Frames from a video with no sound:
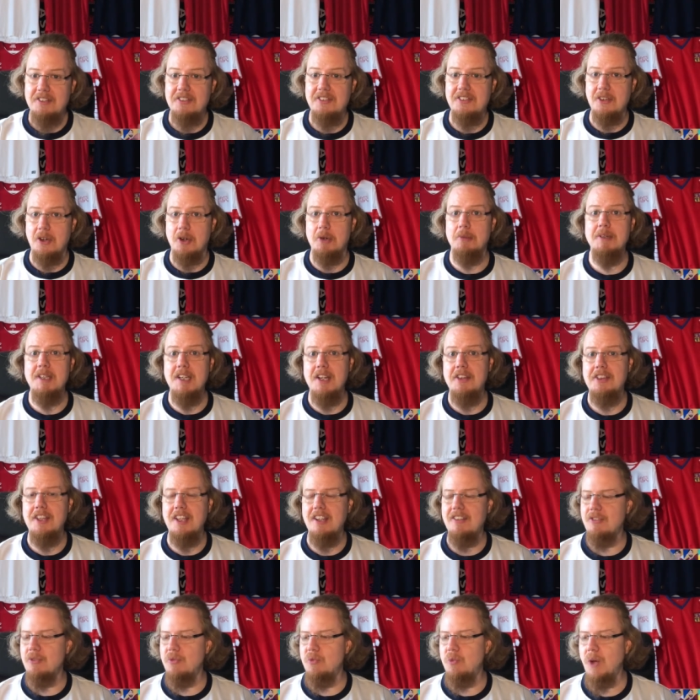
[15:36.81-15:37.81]
so many
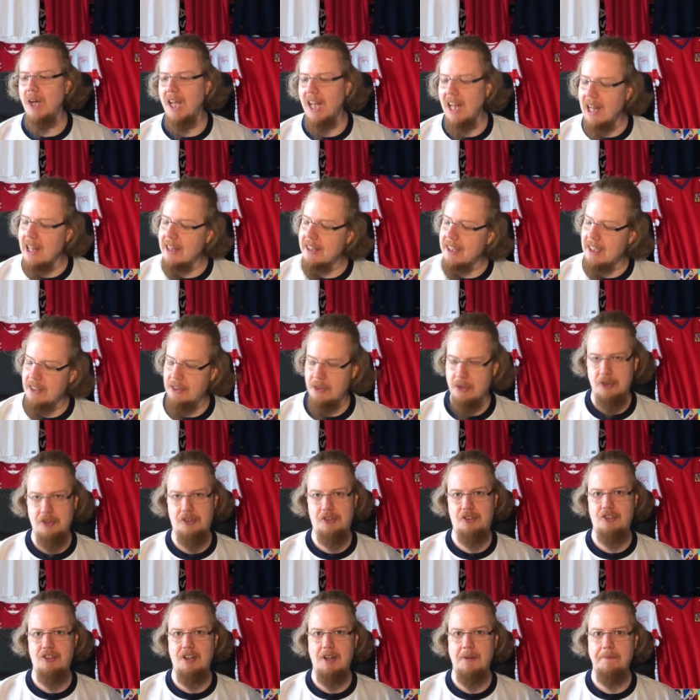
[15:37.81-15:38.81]
things. Well done,
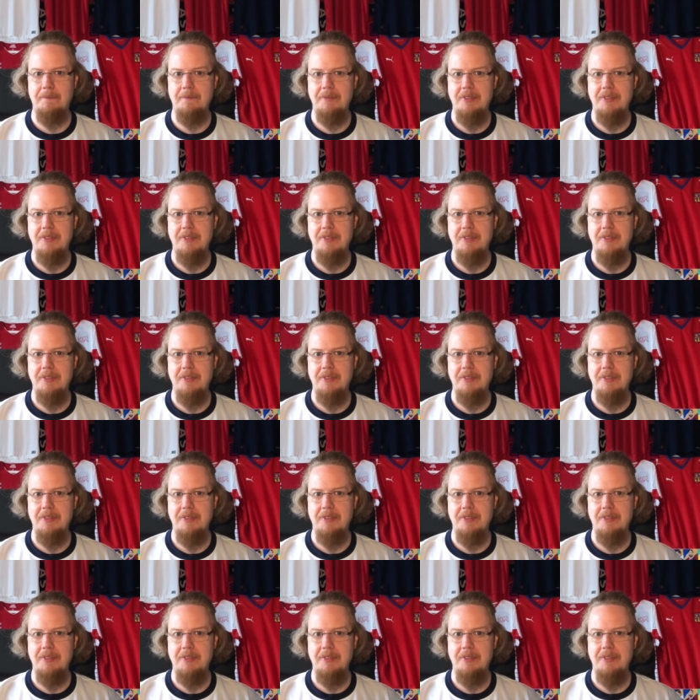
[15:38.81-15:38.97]
Austria